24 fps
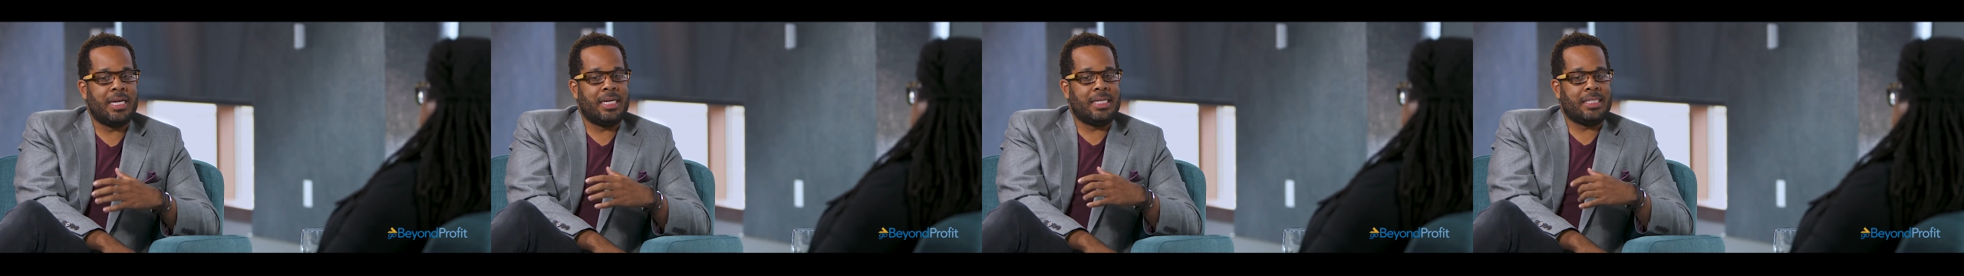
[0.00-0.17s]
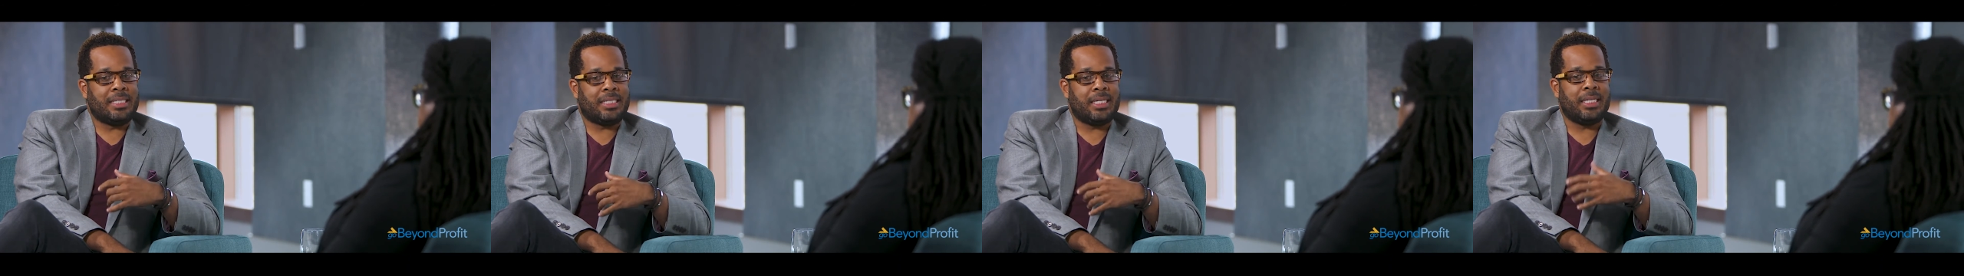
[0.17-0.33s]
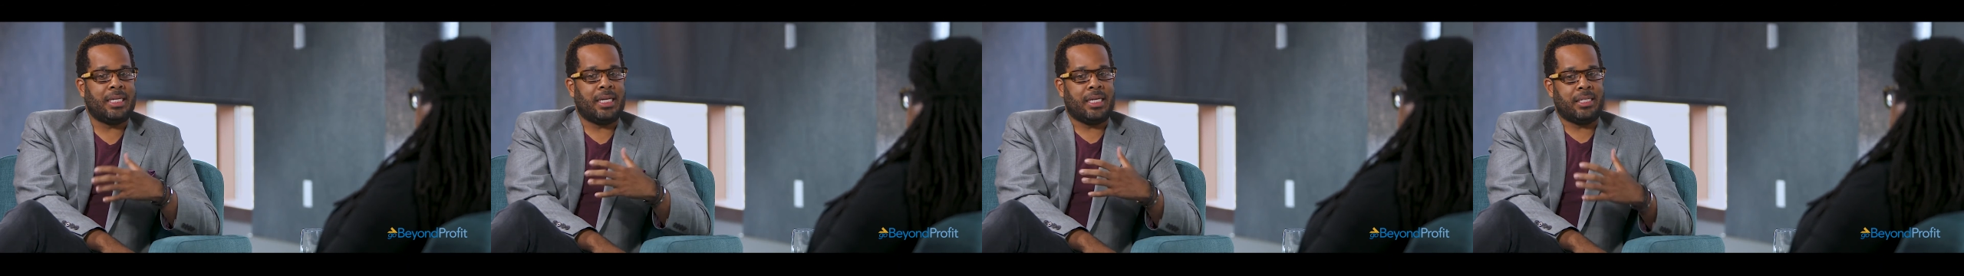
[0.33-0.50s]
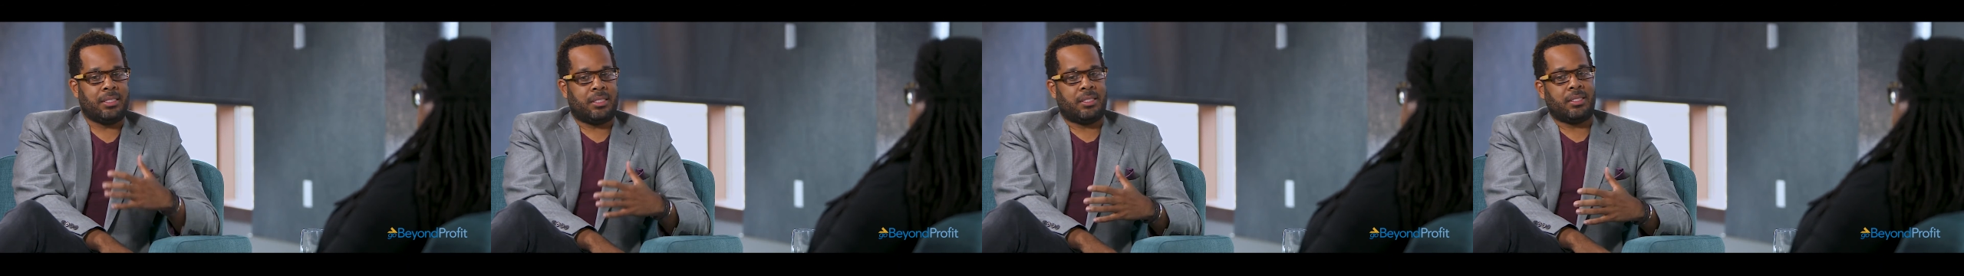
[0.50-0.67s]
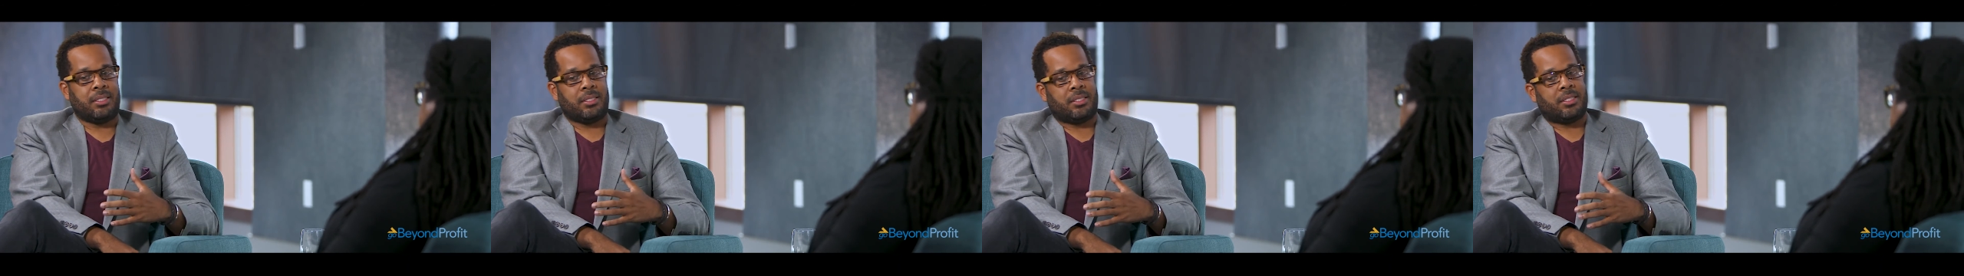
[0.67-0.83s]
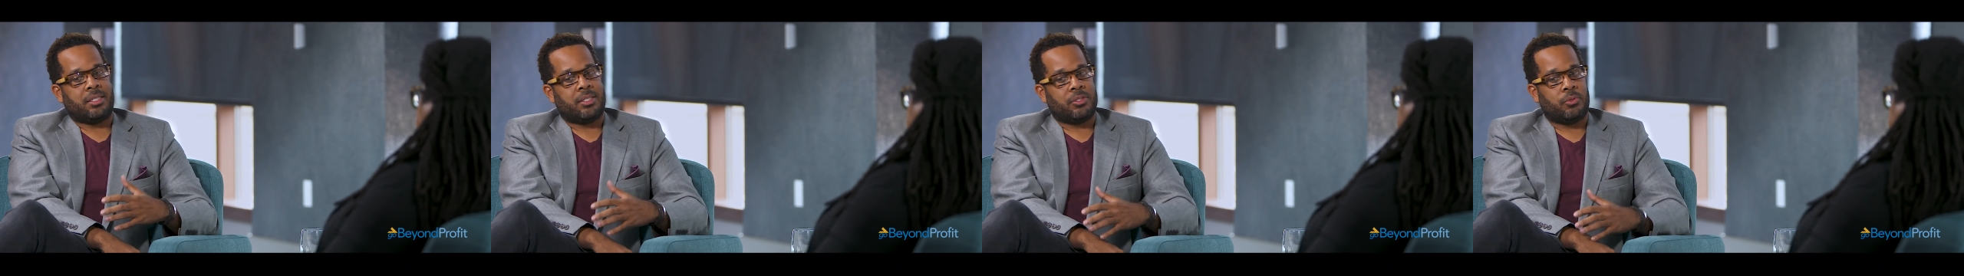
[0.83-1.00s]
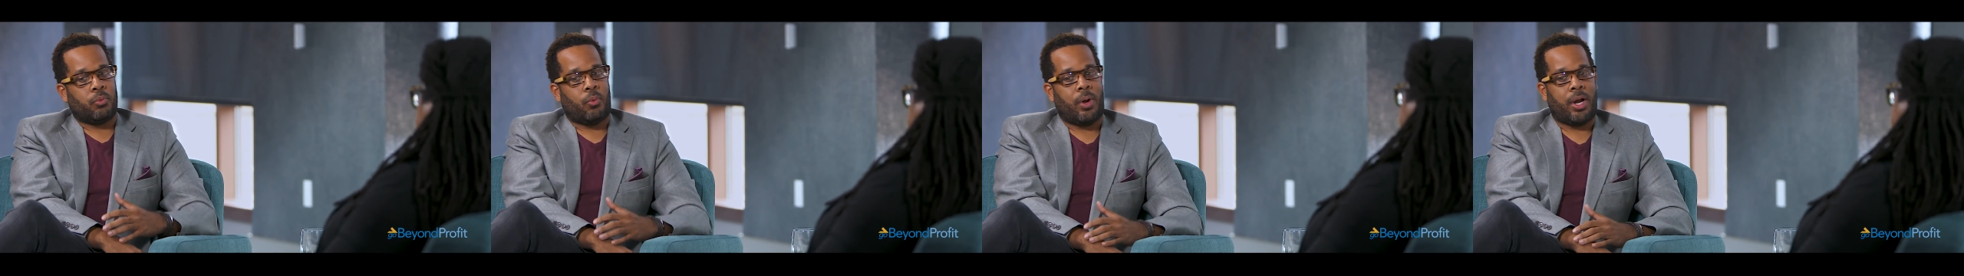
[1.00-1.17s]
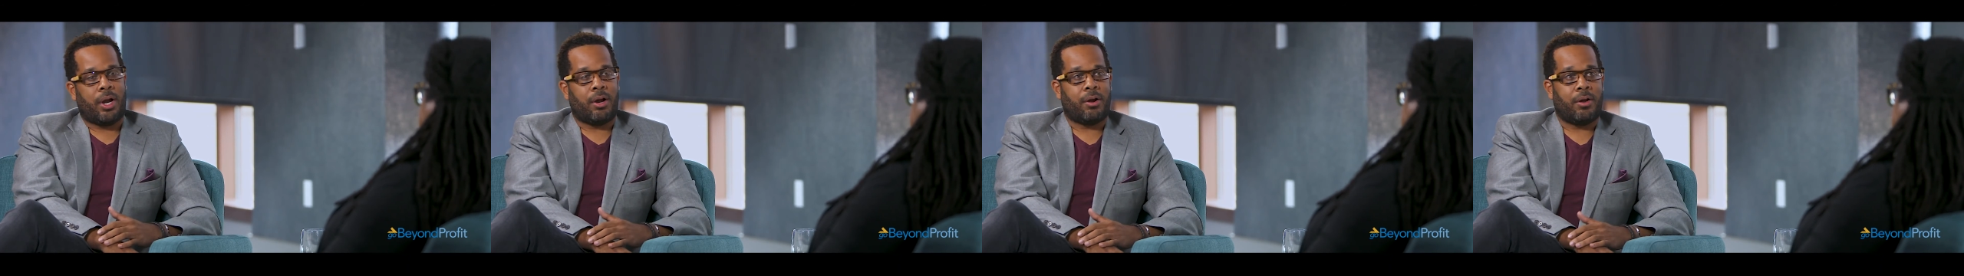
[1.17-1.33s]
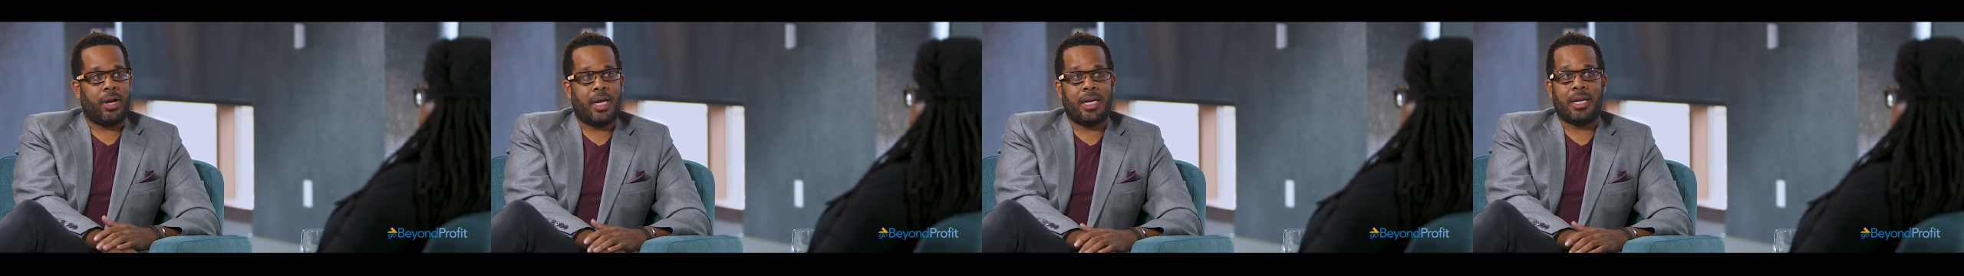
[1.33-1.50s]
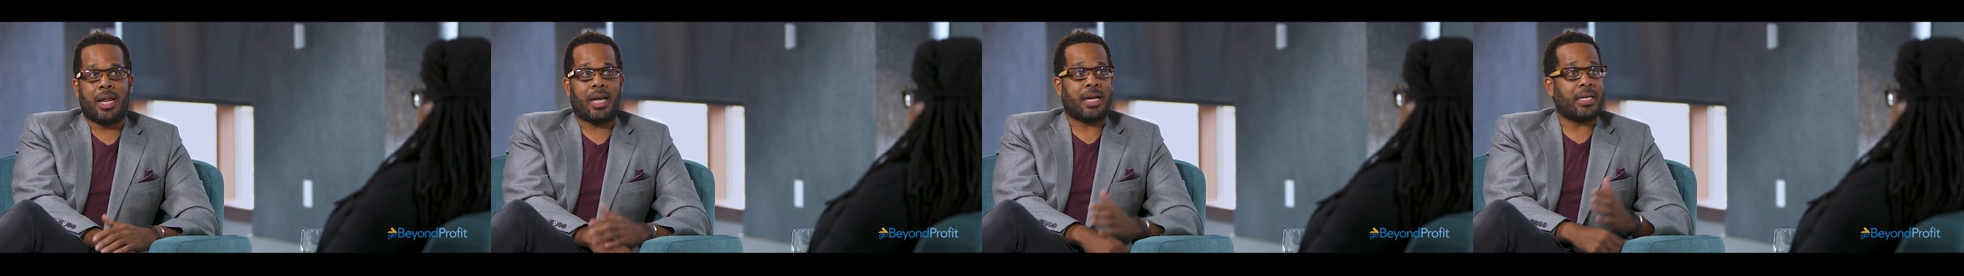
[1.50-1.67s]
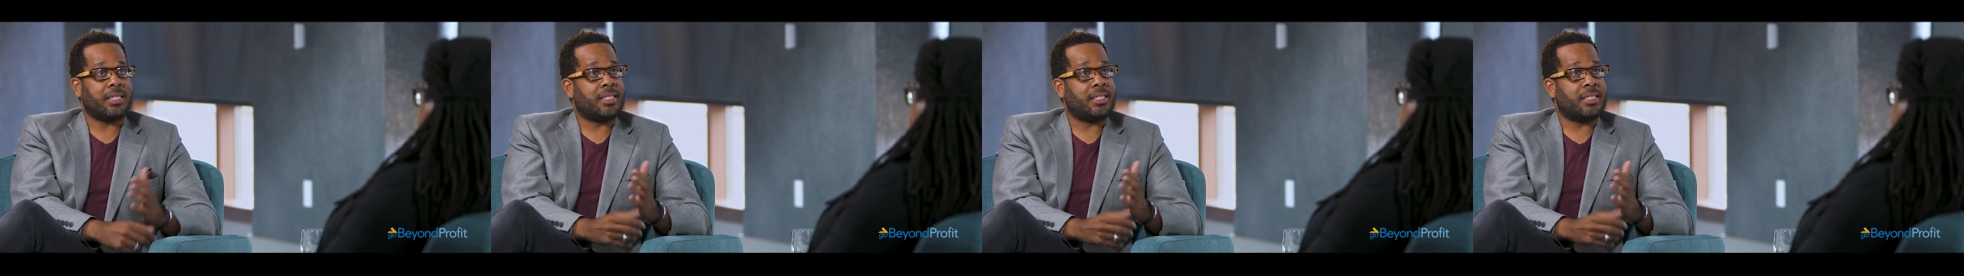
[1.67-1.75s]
seen instances where in like